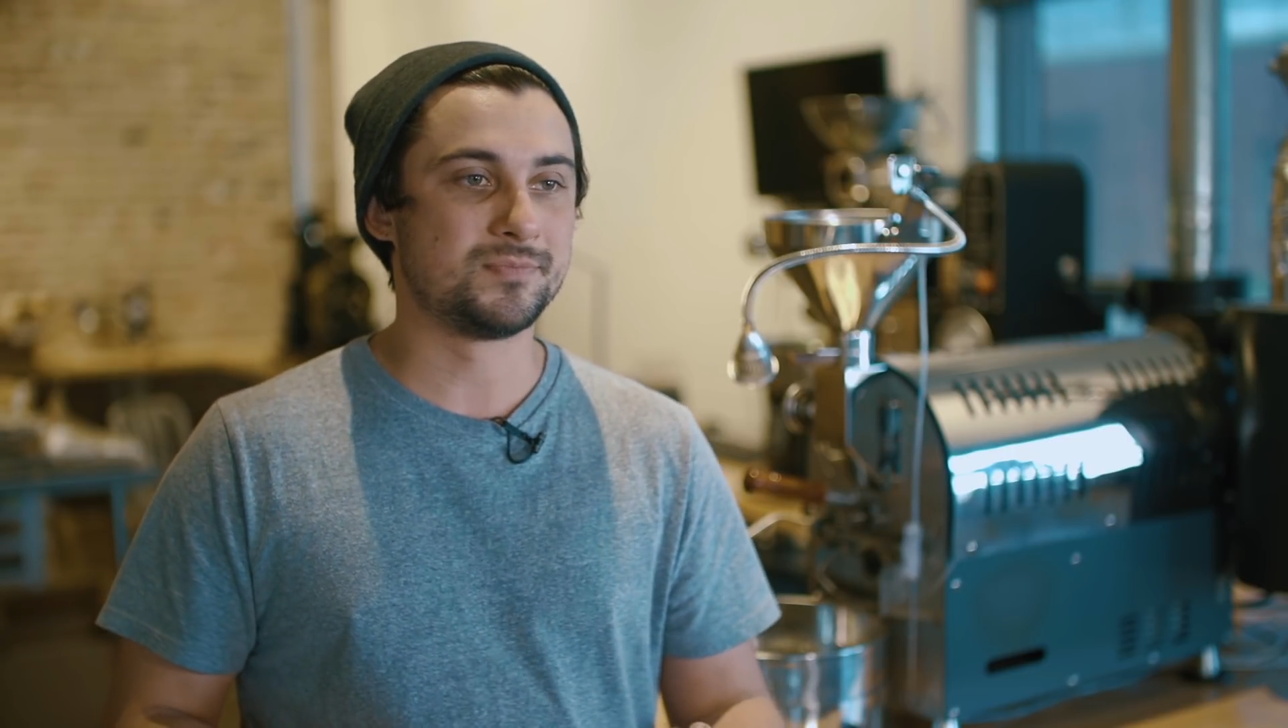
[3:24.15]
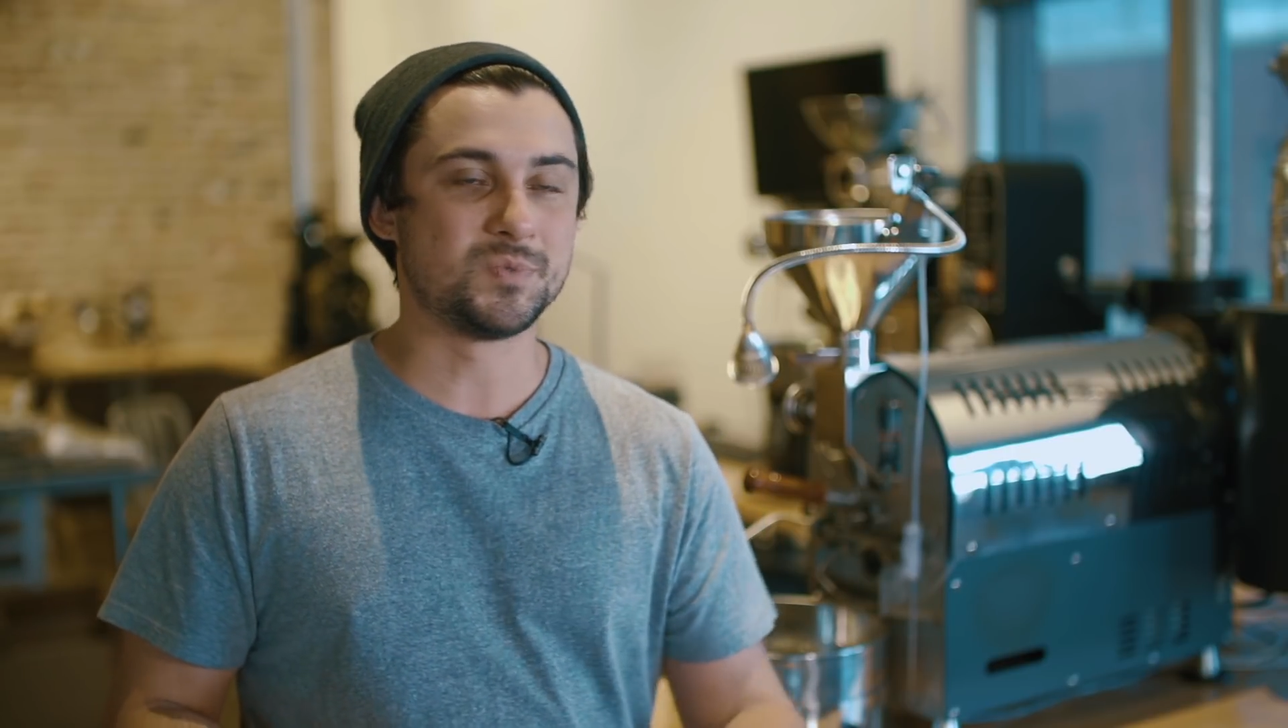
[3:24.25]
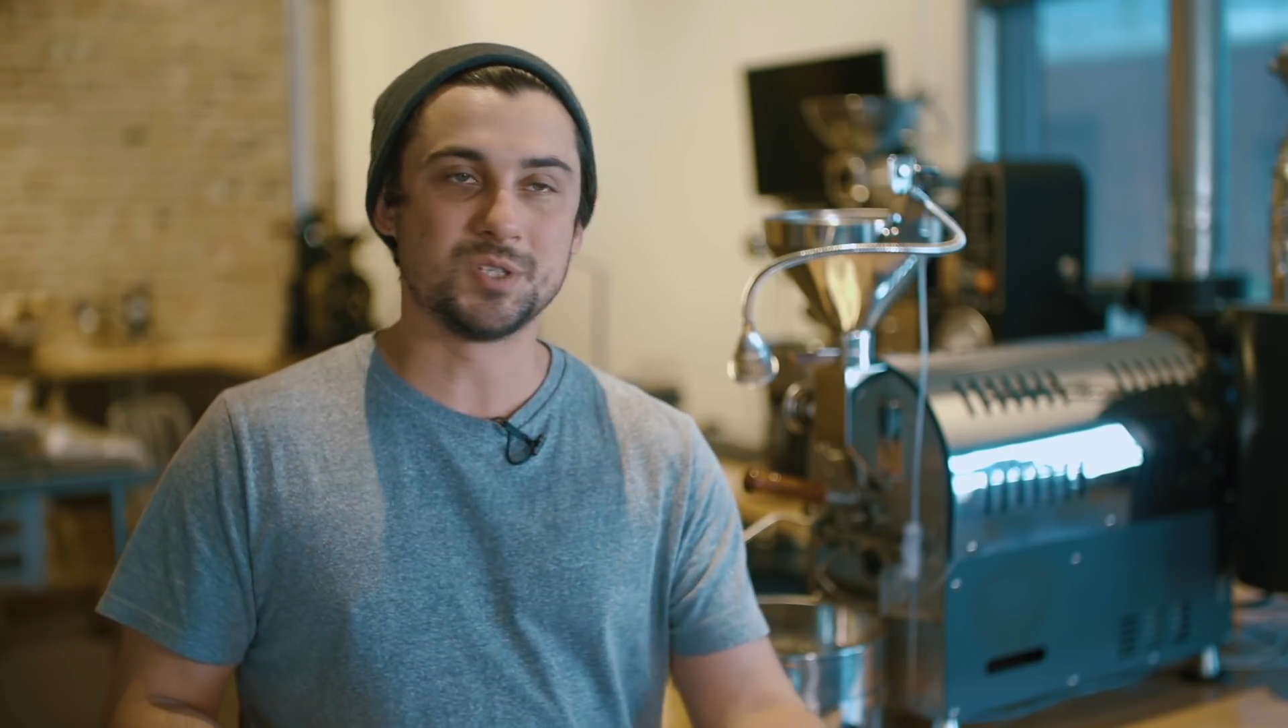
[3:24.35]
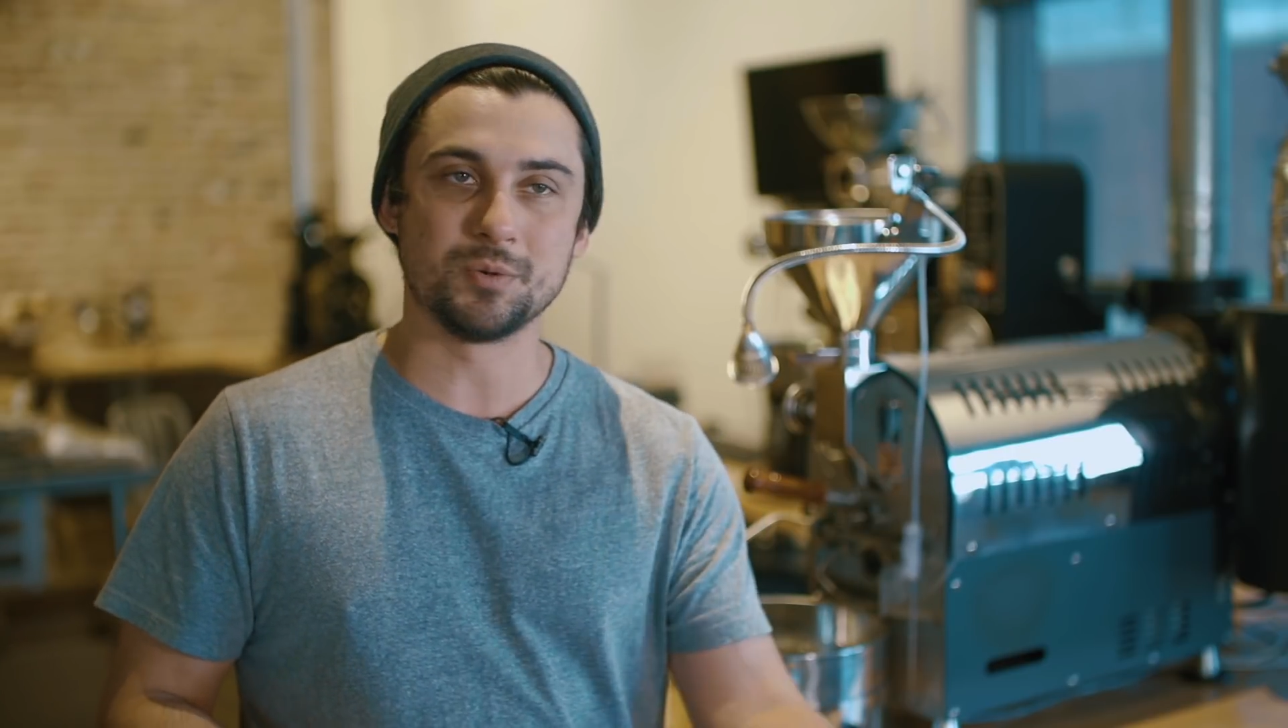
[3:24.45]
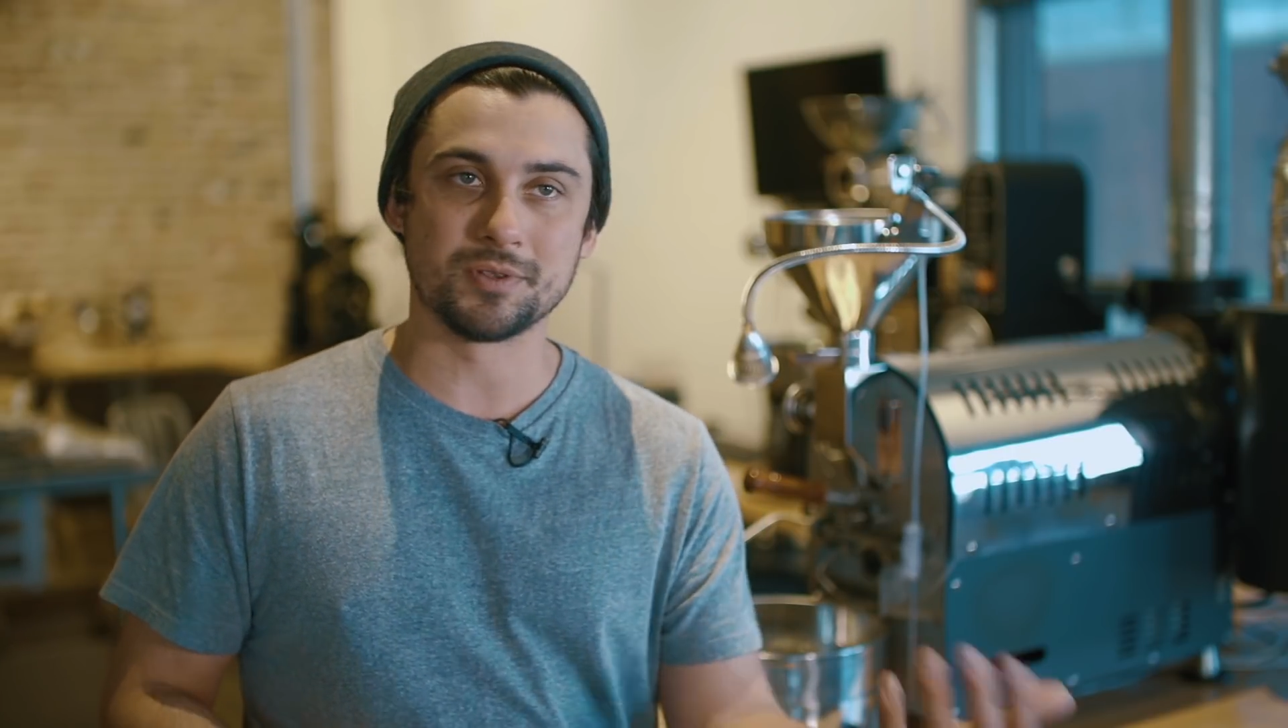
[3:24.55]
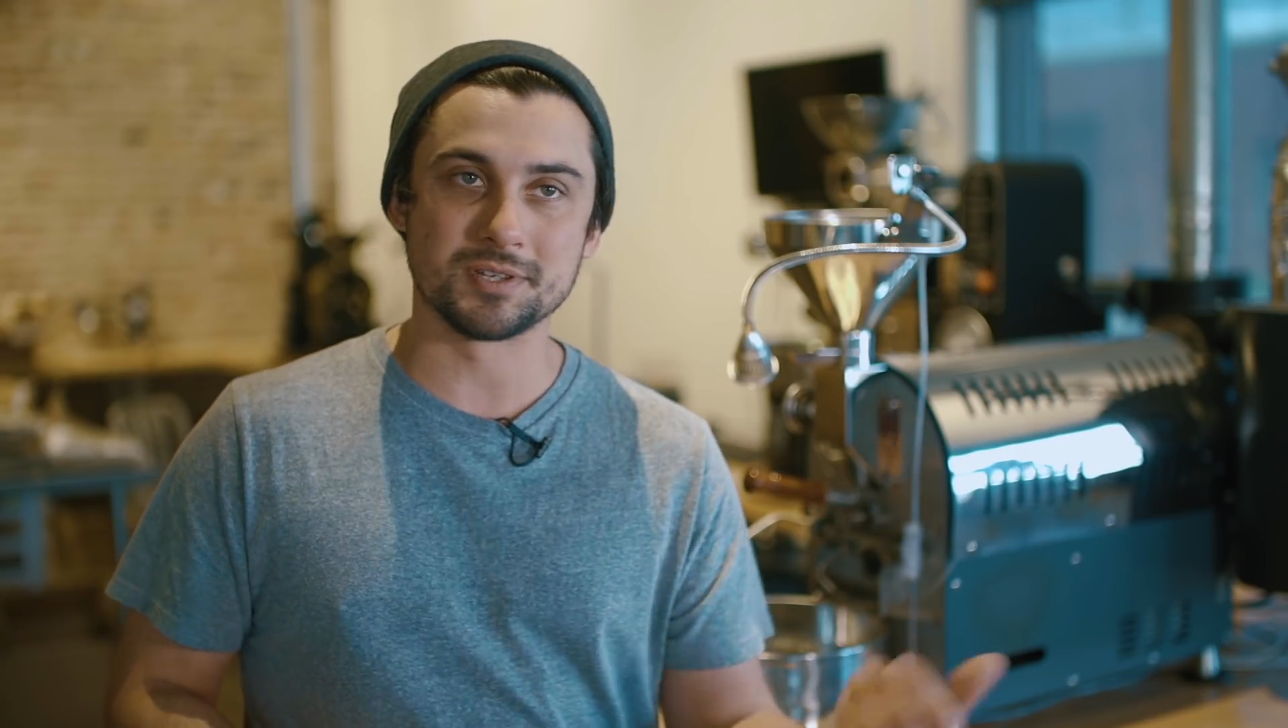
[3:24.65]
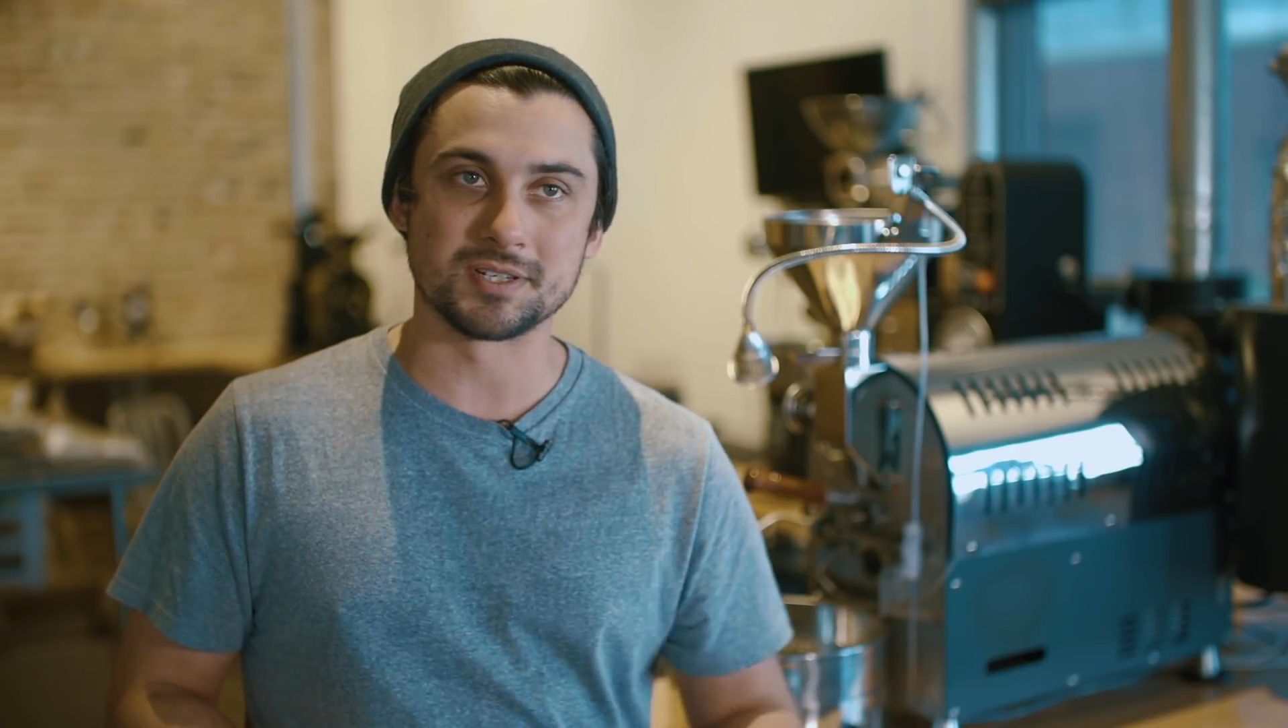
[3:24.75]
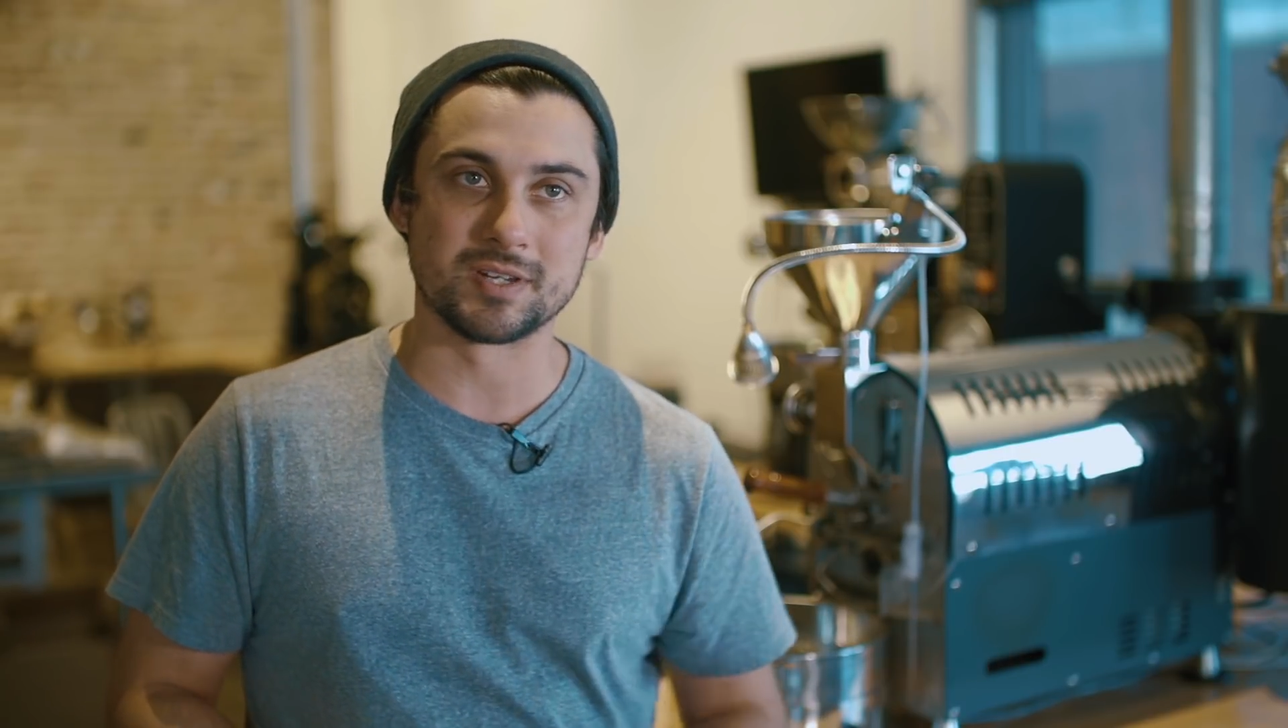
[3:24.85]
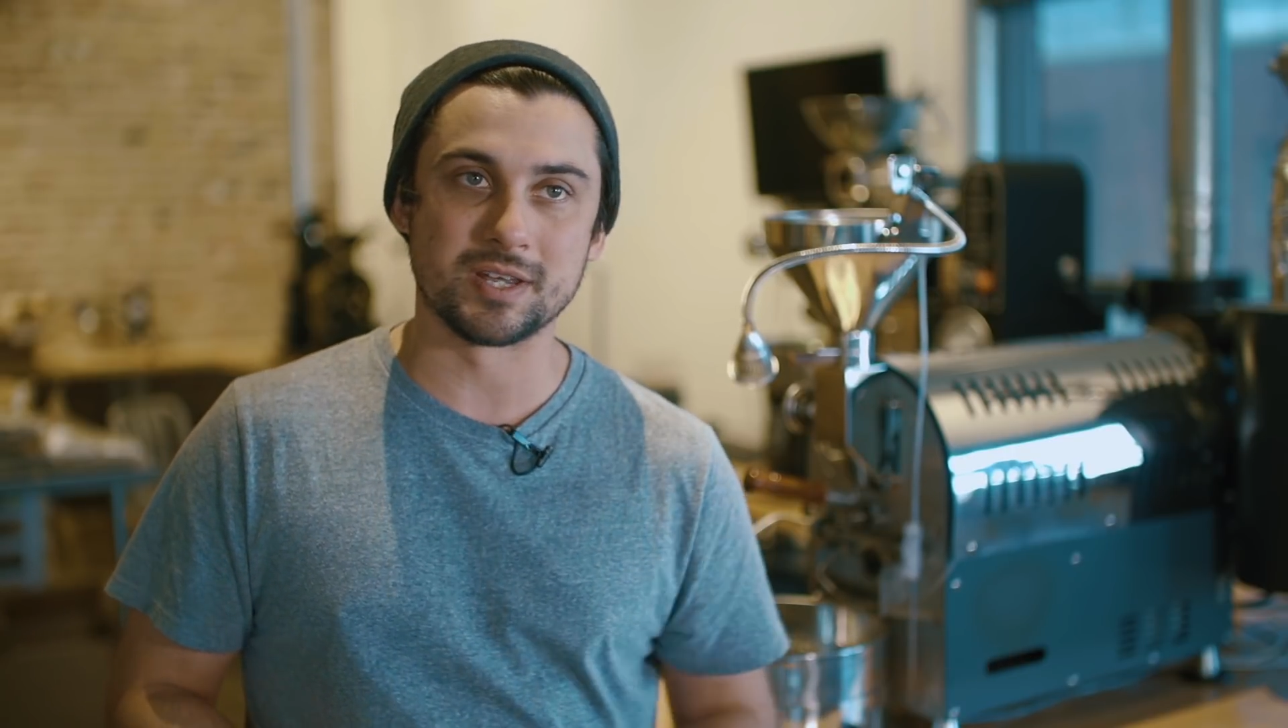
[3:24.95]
see where this can